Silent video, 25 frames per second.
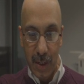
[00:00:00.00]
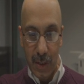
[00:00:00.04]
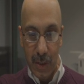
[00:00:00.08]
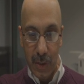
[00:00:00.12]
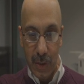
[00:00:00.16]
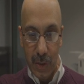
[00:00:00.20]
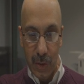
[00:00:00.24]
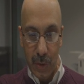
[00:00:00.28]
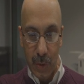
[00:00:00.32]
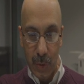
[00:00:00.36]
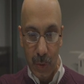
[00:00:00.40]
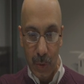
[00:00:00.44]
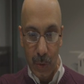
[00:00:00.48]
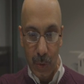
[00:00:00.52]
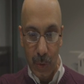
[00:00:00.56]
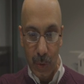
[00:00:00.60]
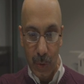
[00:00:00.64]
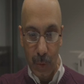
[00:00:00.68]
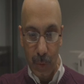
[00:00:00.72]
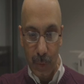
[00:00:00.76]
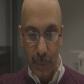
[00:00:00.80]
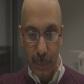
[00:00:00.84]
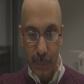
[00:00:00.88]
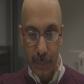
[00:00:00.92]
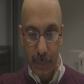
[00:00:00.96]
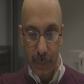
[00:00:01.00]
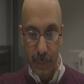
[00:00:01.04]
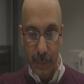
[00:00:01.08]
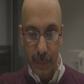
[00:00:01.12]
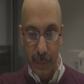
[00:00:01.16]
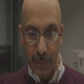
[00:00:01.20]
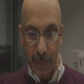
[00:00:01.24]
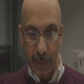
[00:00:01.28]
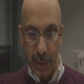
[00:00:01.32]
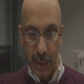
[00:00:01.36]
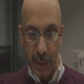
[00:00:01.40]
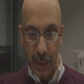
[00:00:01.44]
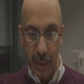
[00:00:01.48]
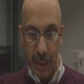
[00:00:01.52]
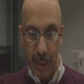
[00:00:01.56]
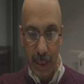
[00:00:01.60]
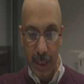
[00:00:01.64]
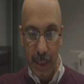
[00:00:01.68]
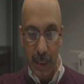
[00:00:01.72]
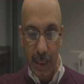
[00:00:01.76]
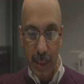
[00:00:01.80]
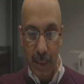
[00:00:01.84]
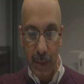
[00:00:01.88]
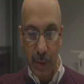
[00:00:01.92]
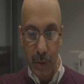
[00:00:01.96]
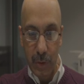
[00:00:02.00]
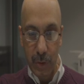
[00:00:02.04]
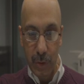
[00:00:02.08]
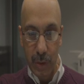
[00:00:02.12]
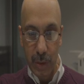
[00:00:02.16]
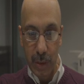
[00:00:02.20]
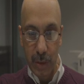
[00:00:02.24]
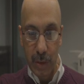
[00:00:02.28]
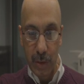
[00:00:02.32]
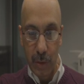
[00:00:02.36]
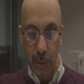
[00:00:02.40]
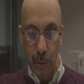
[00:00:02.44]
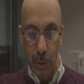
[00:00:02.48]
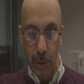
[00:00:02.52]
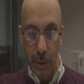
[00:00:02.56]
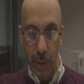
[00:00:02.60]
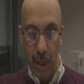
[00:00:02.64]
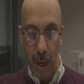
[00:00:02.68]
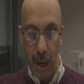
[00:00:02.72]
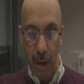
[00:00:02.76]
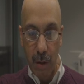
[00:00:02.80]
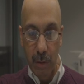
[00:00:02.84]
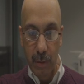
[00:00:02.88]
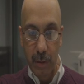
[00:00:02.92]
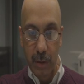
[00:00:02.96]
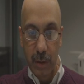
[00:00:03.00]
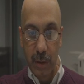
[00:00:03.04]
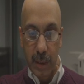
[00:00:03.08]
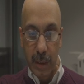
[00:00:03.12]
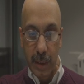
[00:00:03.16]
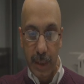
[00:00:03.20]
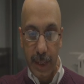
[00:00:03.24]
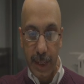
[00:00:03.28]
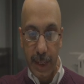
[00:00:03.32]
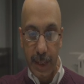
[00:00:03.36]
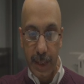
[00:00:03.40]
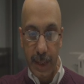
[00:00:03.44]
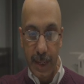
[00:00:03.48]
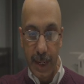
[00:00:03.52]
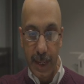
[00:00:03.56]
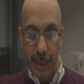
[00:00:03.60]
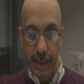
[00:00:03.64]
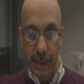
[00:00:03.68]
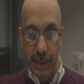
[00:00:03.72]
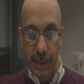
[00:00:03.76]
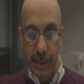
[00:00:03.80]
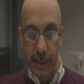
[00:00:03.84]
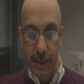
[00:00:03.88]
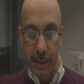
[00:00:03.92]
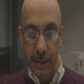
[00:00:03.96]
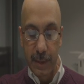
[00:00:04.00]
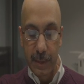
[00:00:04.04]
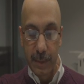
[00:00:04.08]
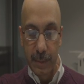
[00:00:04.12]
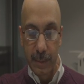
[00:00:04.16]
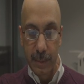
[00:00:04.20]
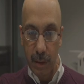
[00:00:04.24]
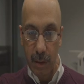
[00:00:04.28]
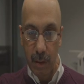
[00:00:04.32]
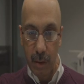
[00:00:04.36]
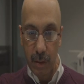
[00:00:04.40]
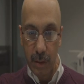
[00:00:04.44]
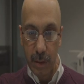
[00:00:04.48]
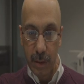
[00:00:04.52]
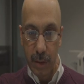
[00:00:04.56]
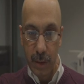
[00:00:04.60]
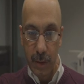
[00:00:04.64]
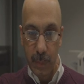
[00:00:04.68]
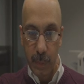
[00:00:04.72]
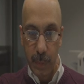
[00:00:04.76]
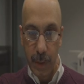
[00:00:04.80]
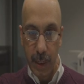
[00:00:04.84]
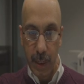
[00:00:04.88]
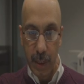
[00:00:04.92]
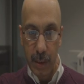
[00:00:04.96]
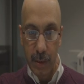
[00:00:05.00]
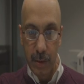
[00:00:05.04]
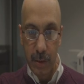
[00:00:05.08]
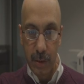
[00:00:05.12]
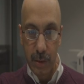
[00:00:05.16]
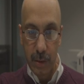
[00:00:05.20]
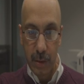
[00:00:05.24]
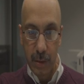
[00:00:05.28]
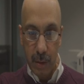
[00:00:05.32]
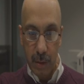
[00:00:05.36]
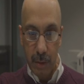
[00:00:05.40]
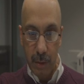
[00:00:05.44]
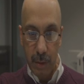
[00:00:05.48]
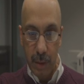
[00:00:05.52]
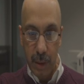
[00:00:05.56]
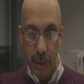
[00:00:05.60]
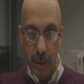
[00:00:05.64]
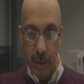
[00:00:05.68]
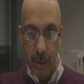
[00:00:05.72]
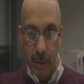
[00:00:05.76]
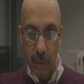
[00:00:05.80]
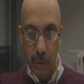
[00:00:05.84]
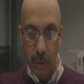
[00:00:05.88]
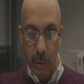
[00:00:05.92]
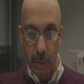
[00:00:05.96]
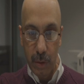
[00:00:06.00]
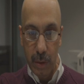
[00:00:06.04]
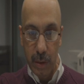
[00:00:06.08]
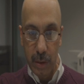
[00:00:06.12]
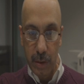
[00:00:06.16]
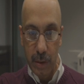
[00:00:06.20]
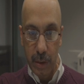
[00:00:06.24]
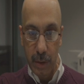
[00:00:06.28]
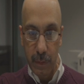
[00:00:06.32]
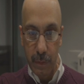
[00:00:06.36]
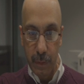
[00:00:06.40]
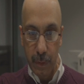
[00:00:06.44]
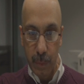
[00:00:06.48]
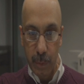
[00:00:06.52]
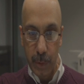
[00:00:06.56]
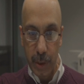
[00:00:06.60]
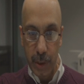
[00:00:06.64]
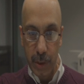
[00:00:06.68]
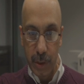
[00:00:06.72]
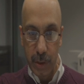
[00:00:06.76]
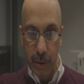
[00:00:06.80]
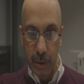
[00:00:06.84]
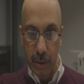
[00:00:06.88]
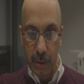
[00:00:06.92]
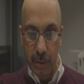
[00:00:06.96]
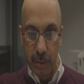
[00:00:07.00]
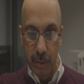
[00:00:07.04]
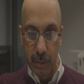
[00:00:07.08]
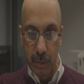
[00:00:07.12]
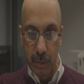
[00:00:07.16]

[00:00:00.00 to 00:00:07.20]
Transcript: So here you just go down, click next. On this page, read all this information